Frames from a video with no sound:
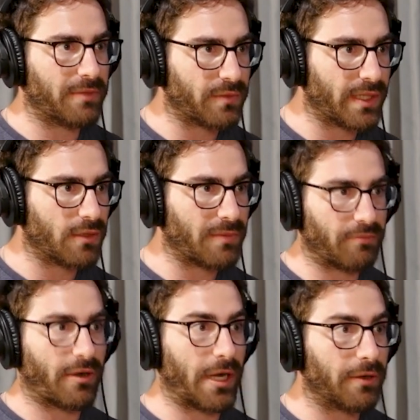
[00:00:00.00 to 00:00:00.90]
between them and
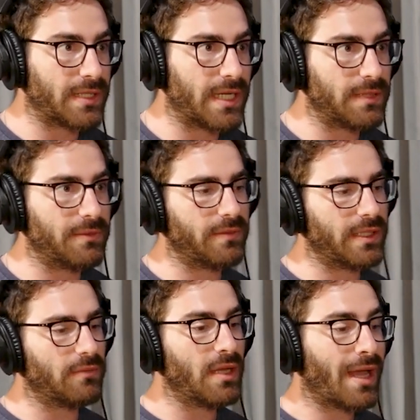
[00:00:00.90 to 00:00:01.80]
prioritizing
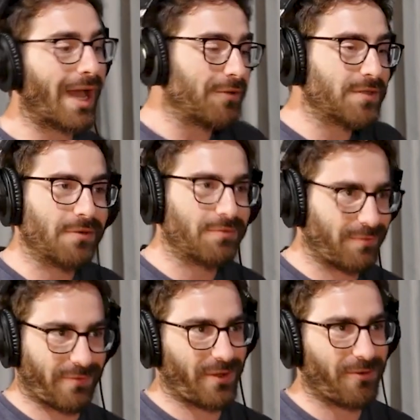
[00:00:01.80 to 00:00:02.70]
between them. And also
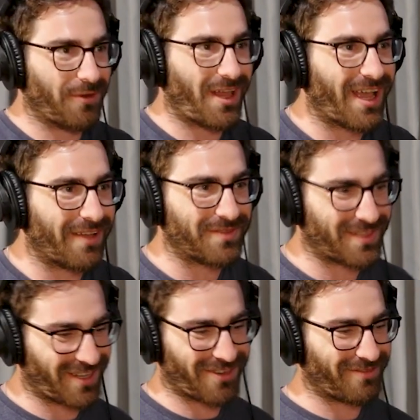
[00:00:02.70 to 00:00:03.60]
for your
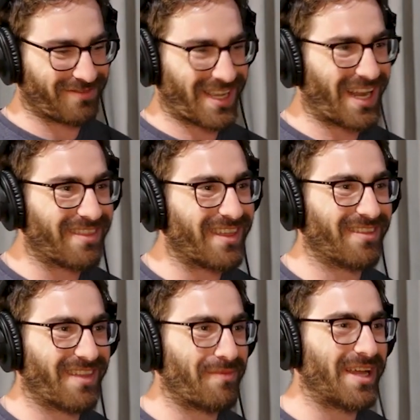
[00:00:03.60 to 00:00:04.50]
lives, anything
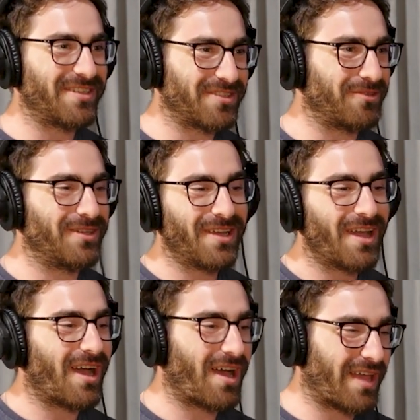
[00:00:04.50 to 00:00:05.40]
that they might do,
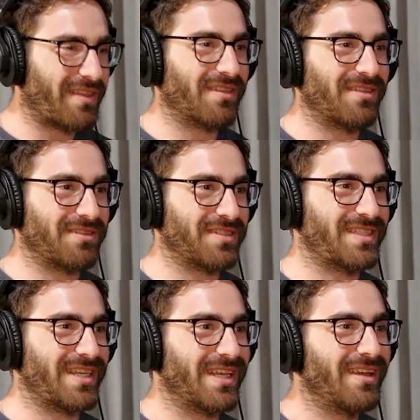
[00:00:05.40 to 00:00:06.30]
I think that they'll
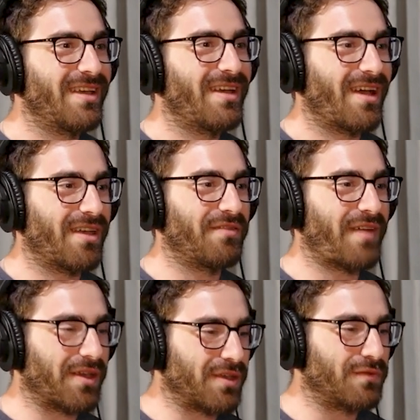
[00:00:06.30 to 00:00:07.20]
see the
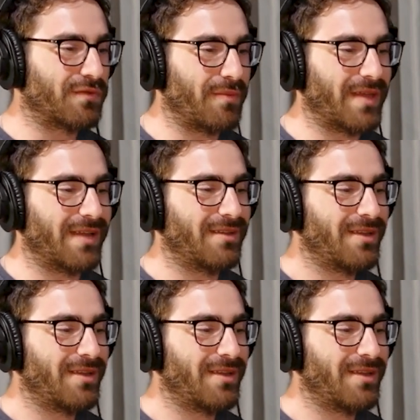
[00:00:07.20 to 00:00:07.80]
value from that.